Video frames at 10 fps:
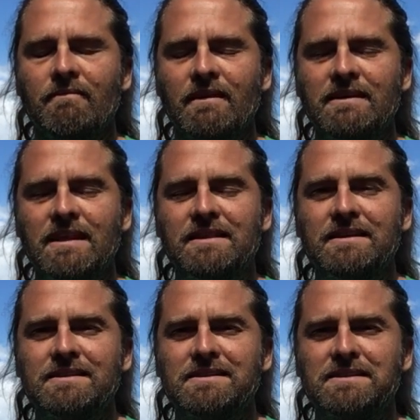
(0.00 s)
And that
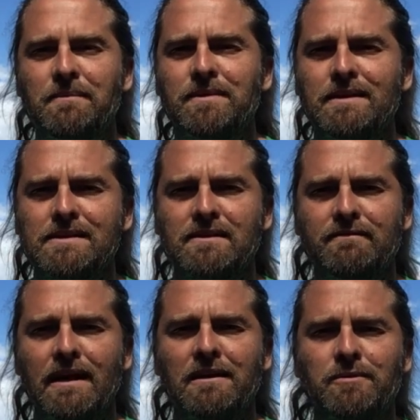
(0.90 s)
this is something that's
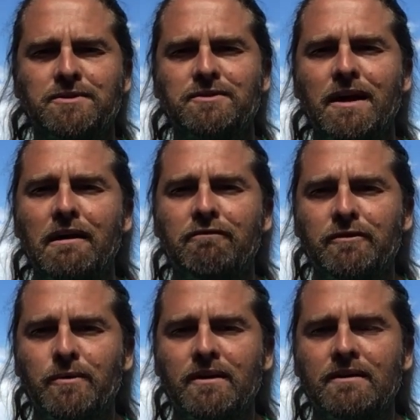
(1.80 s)
available to
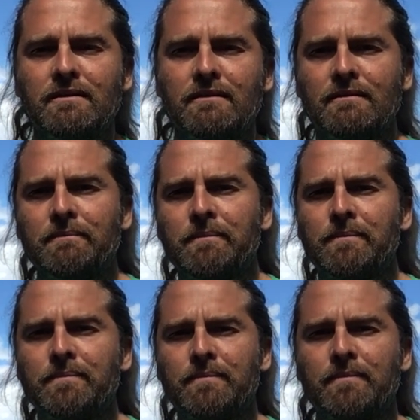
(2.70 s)
everyone
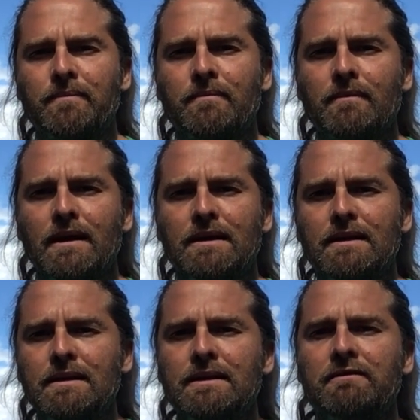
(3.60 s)
at
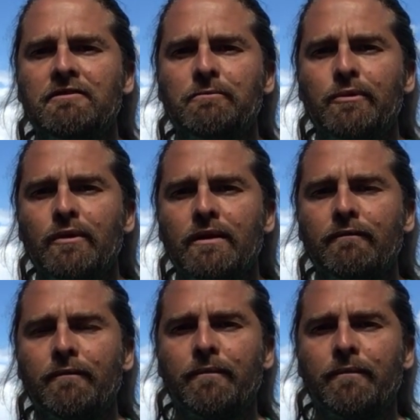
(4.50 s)
any given point.